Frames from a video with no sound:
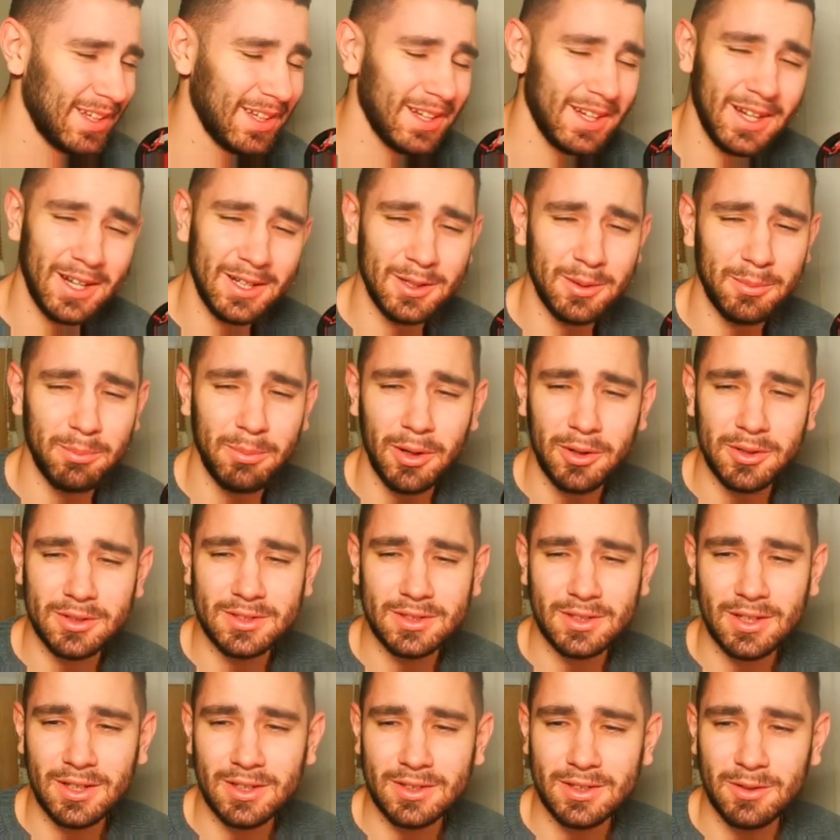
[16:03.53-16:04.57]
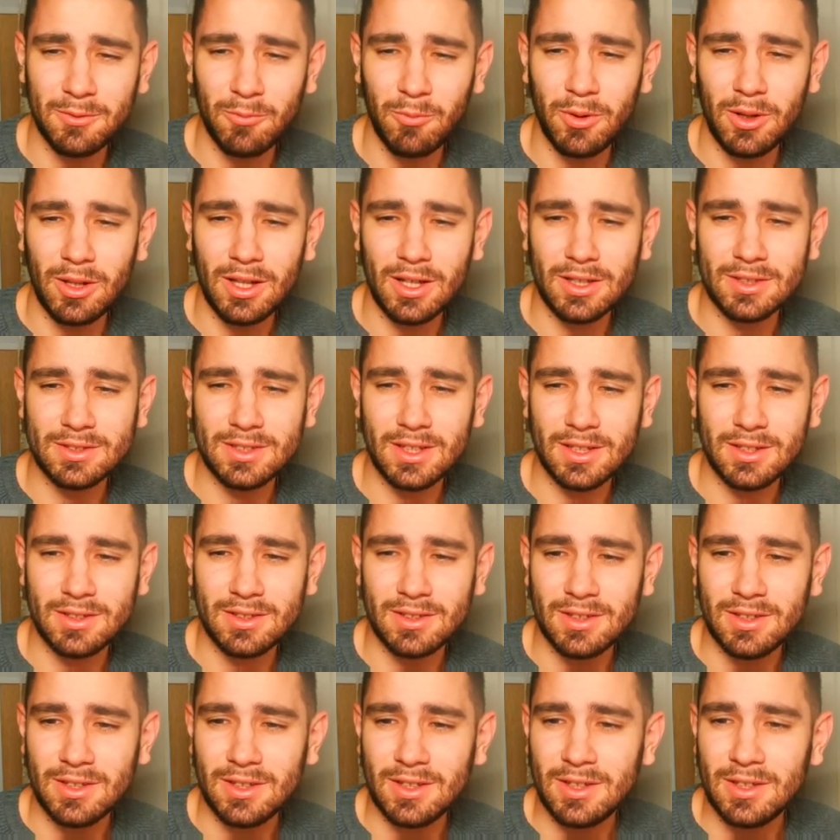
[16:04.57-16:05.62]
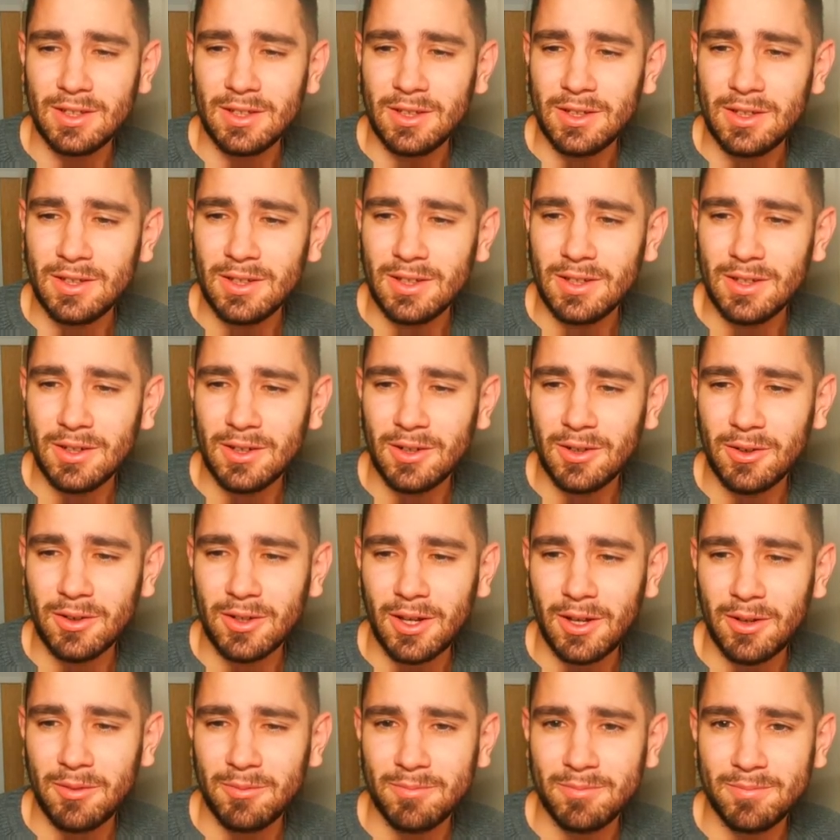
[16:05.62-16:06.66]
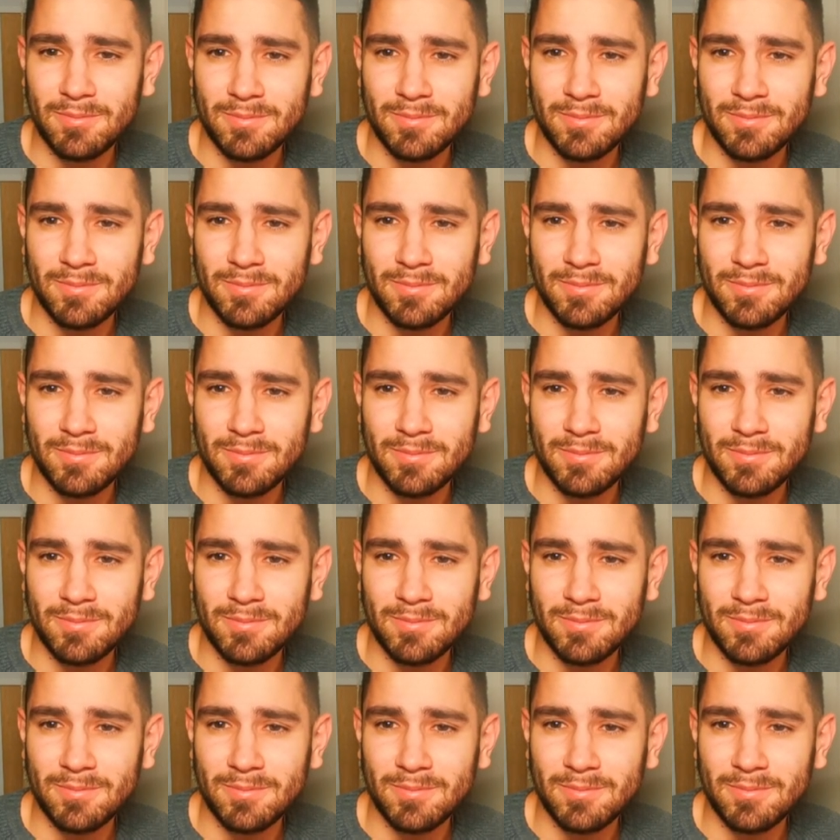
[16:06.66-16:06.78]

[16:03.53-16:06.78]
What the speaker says: Kind of embarrassing. I didn't realize that. Okay.